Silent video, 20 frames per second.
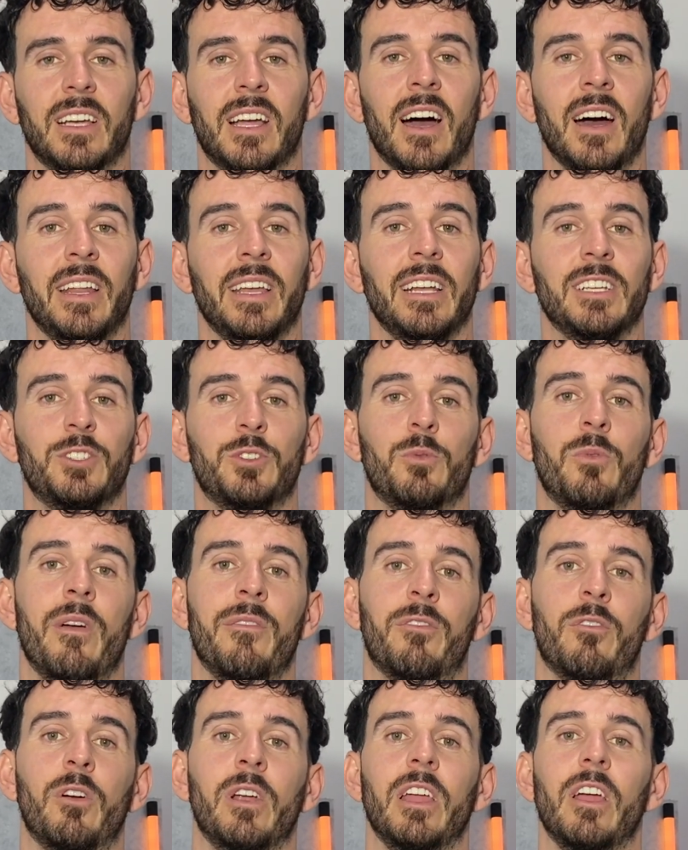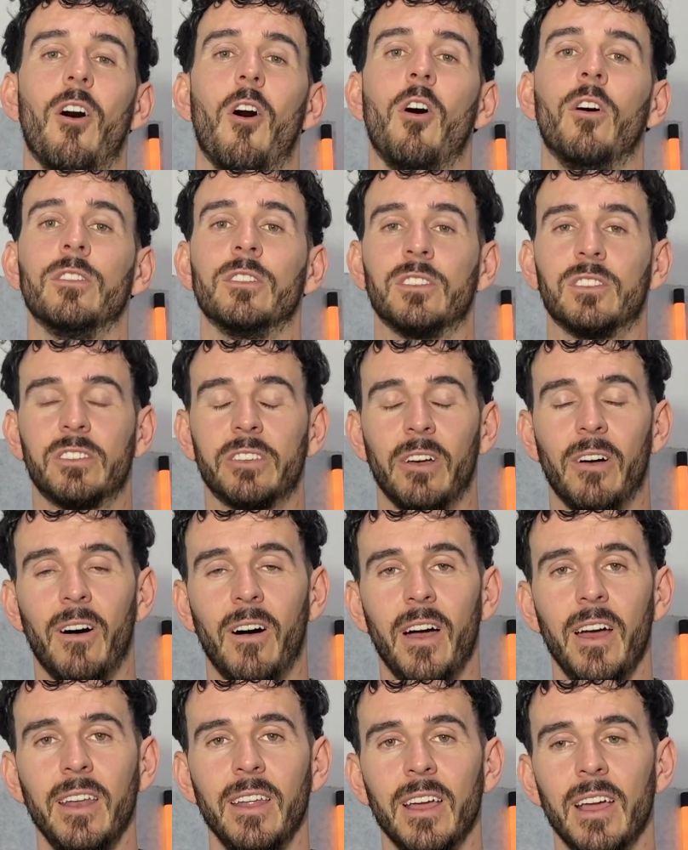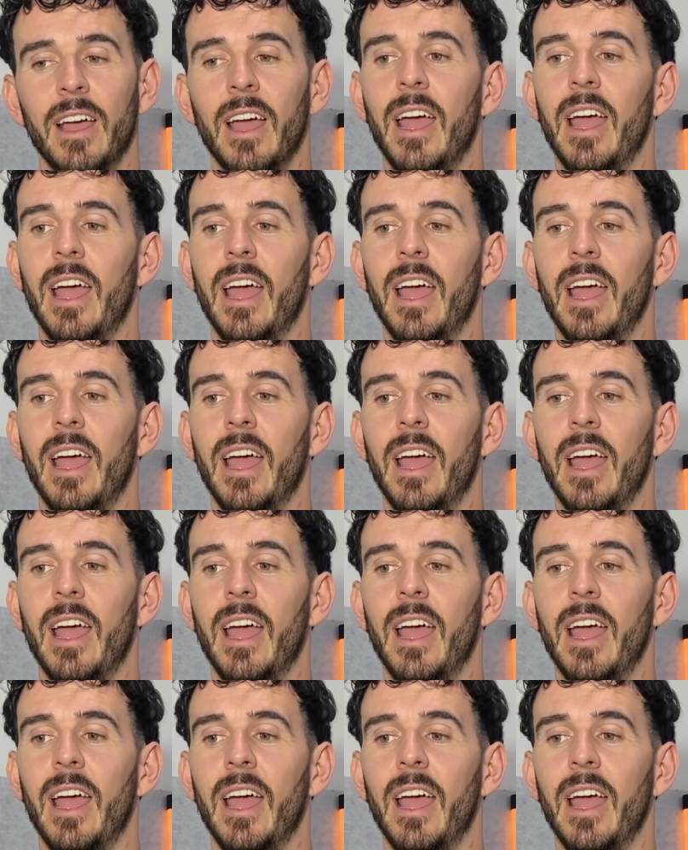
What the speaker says: kind of gets the referee on side,